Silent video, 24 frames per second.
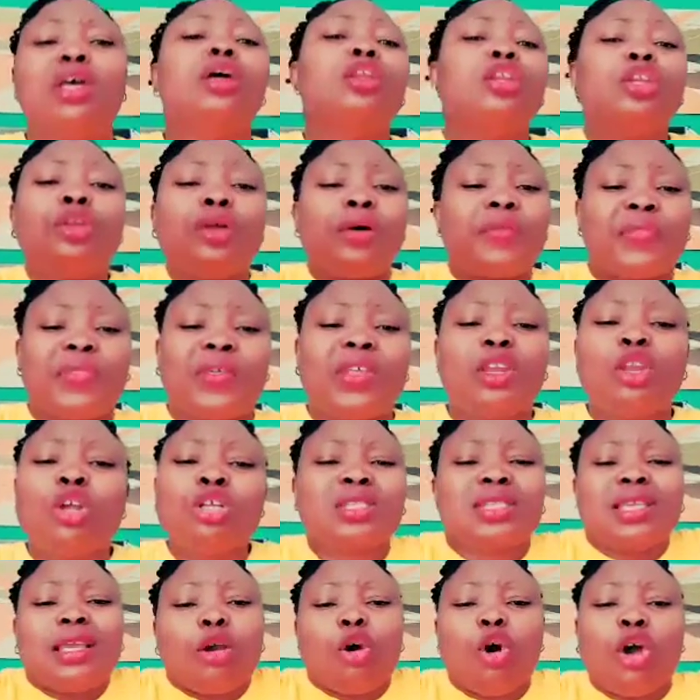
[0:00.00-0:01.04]

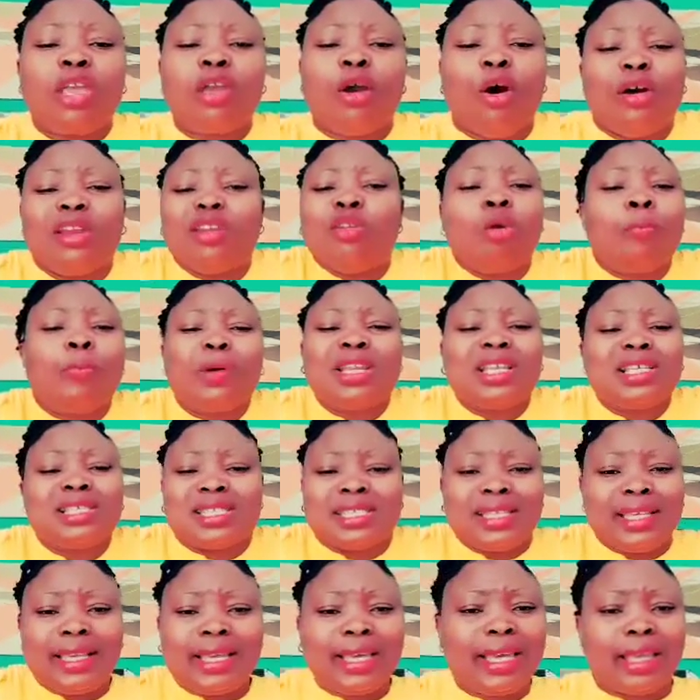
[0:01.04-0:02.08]
nothing going on. Nobody's
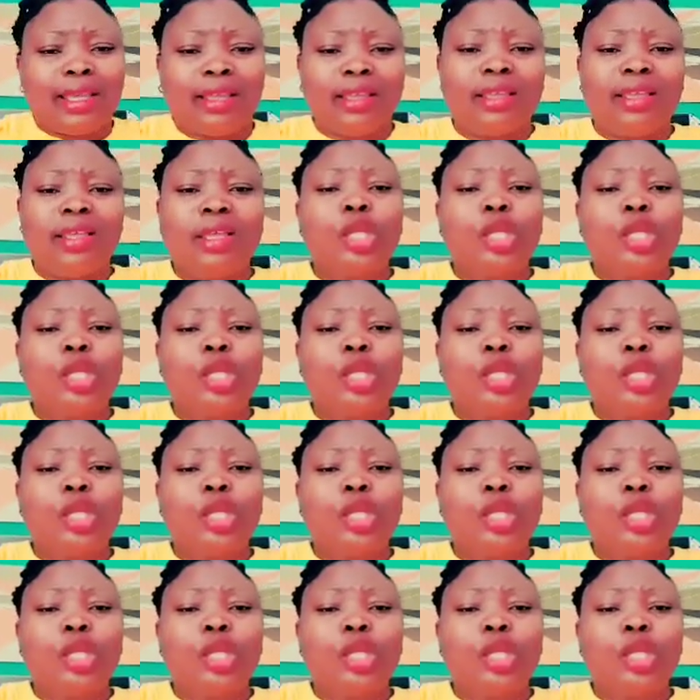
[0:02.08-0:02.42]
thinking.